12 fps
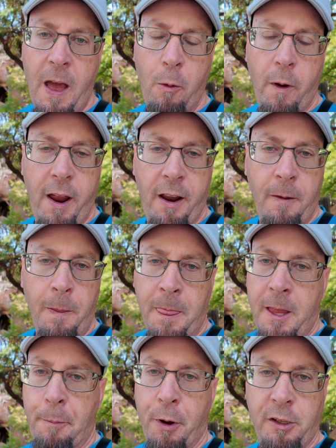That way
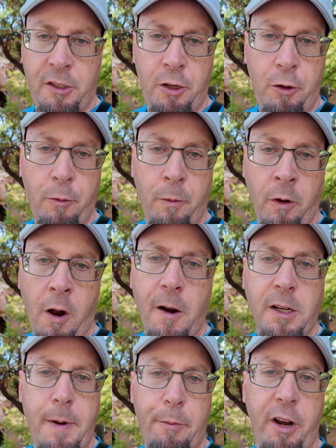you put 2
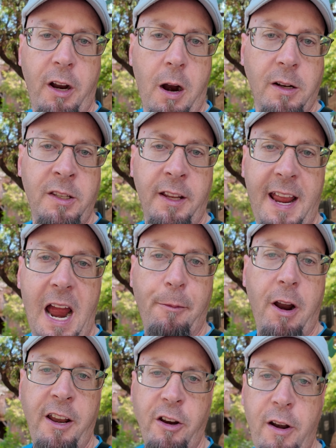large memory cards in the
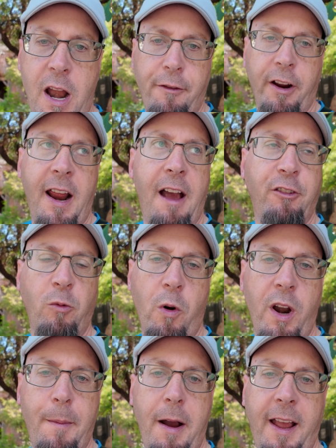camera and you're never going to have to
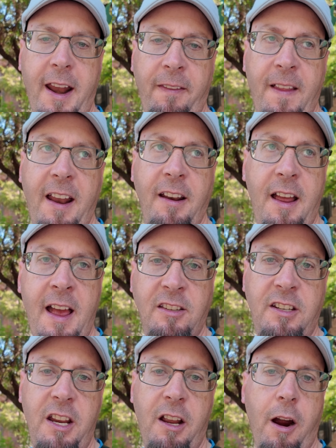worry about getting that
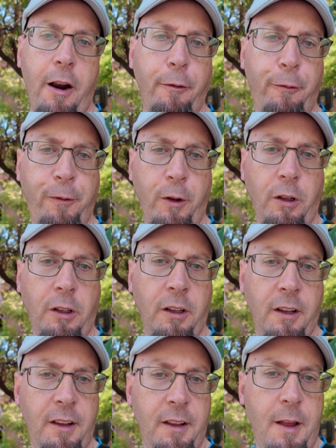SD card full
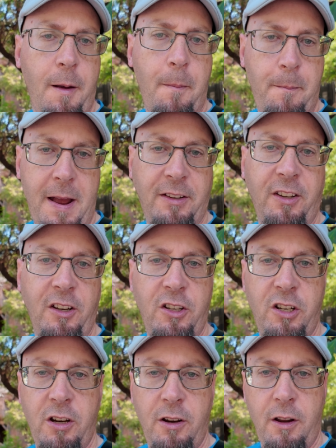
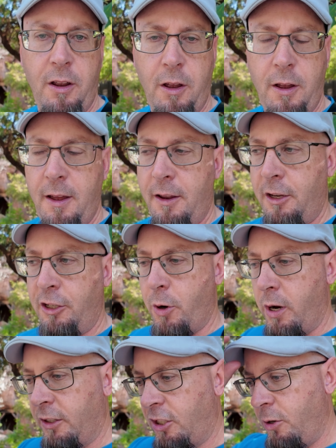message
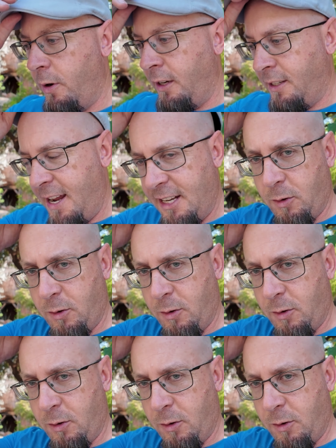during the shooting day.